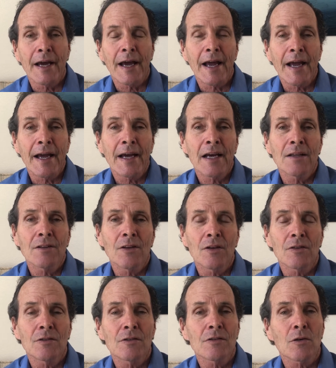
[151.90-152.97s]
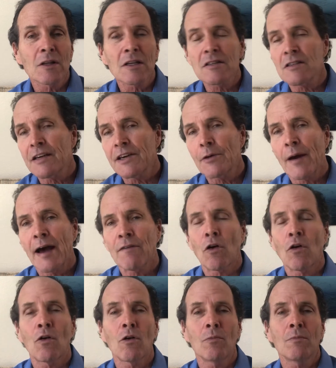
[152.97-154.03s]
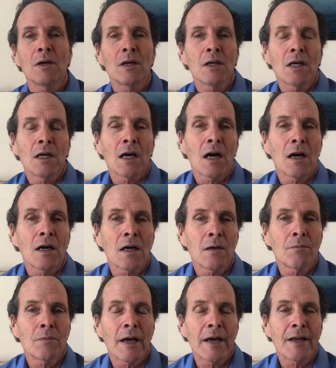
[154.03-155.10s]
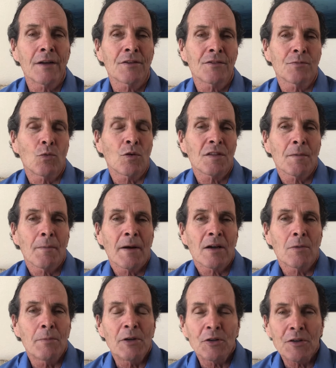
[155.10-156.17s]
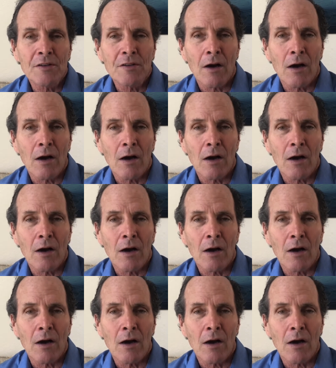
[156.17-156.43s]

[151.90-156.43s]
And so let's say you have a home and it's worth about $1 million.